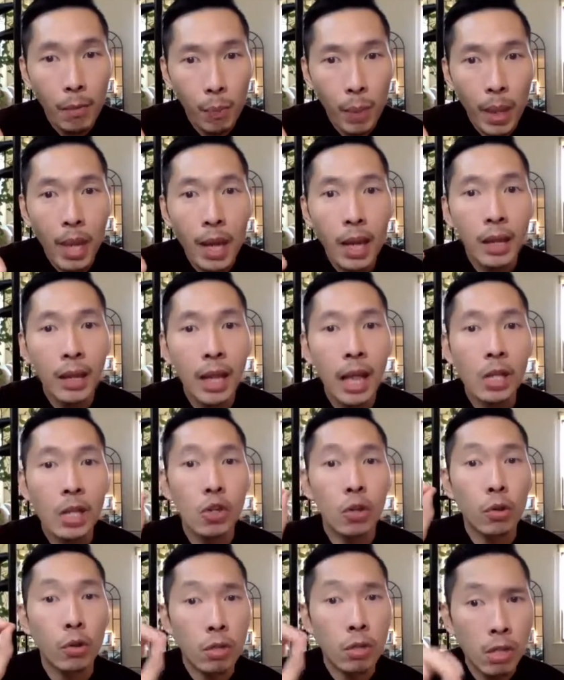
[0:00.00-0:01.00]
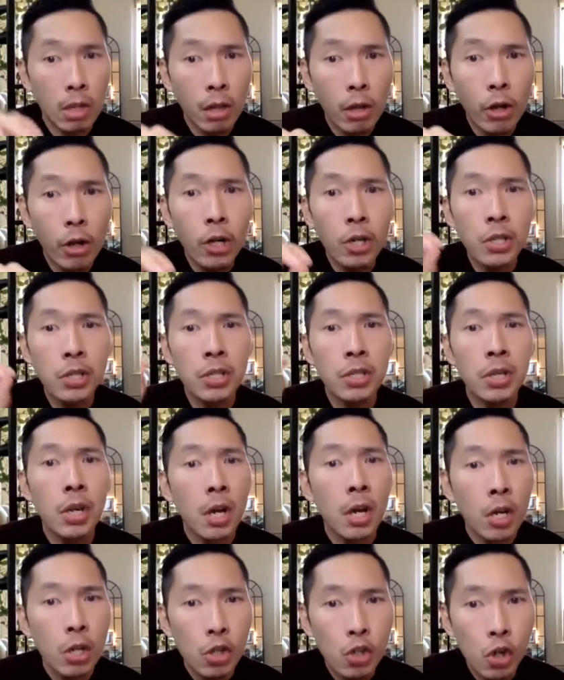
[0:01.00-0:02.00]
paying attention to slurs,
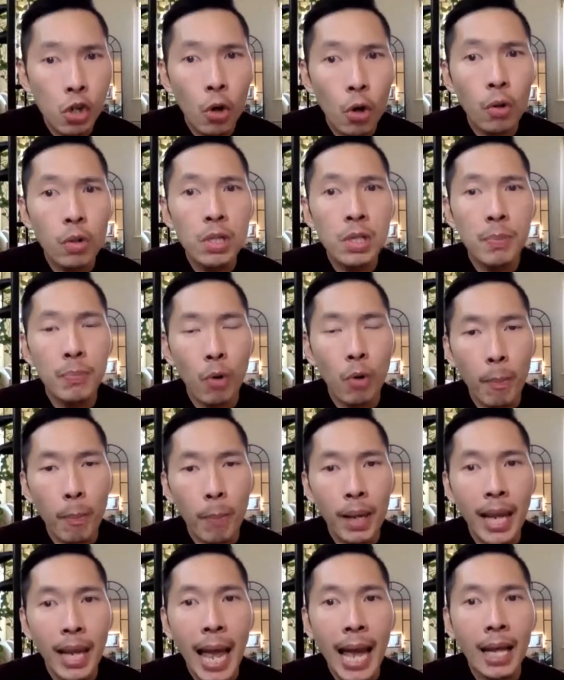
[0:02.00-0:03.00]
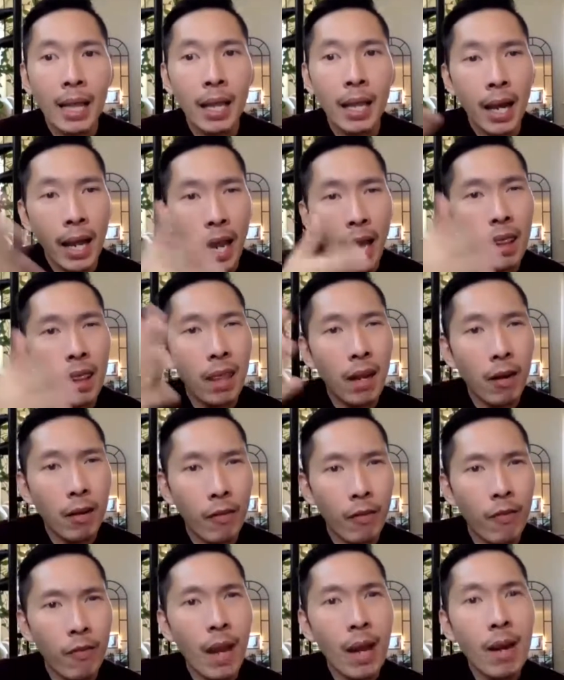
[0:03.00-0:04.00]
jokes, propaganda, and
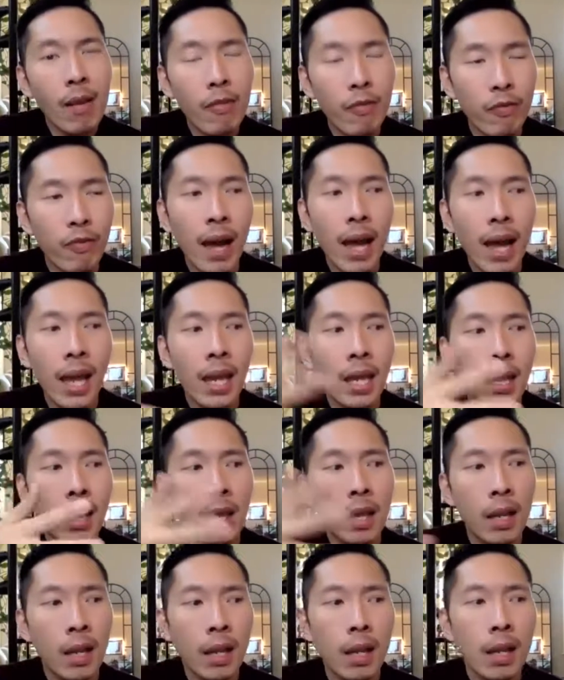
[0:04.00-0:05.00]
they're very fine,